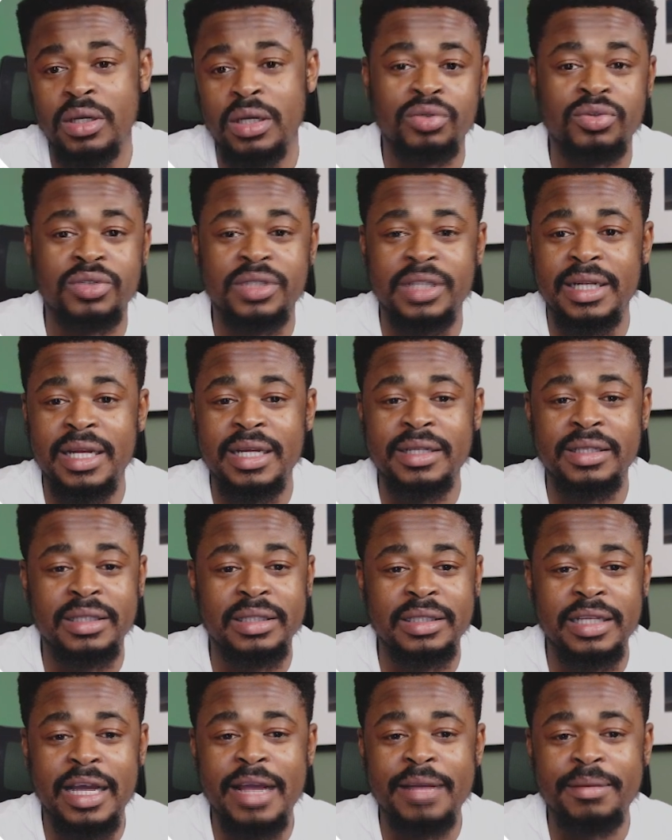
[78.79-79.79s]
You select the
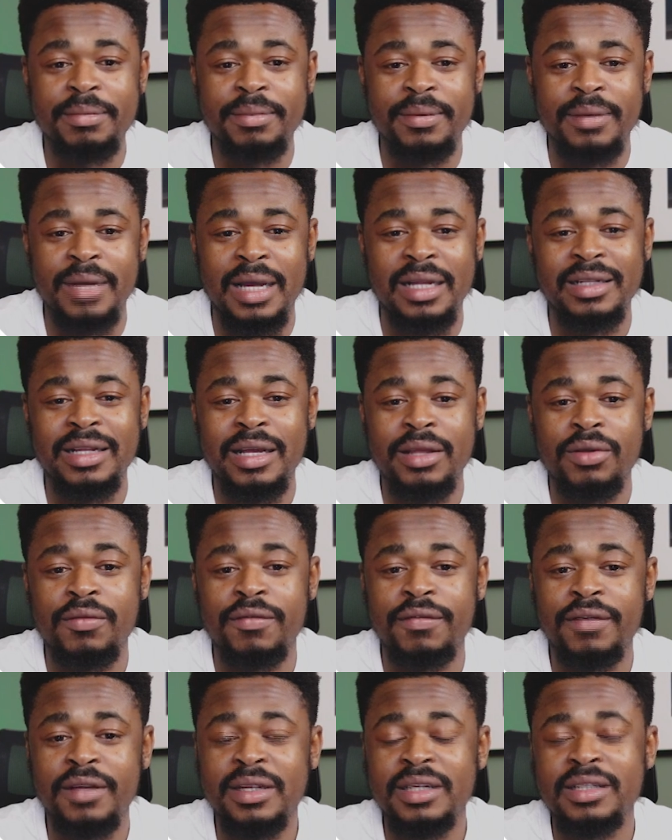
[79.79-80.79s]
type and then you
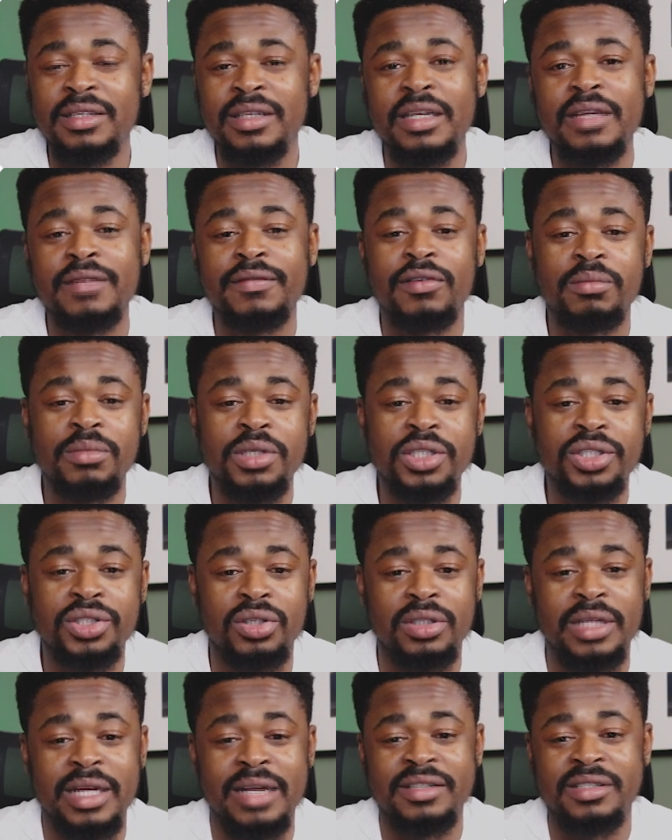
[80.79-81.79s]
fill in the
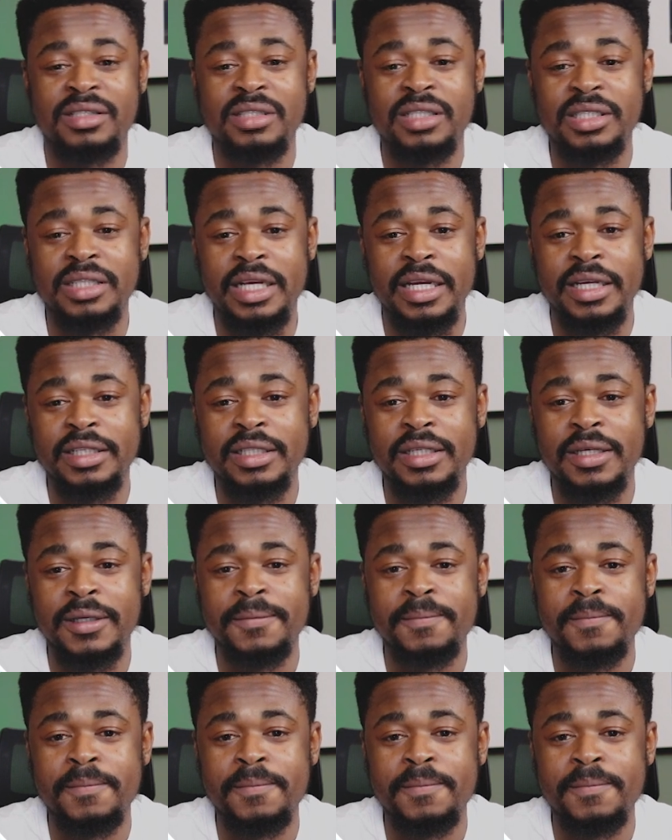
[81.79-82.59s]
information that is needed.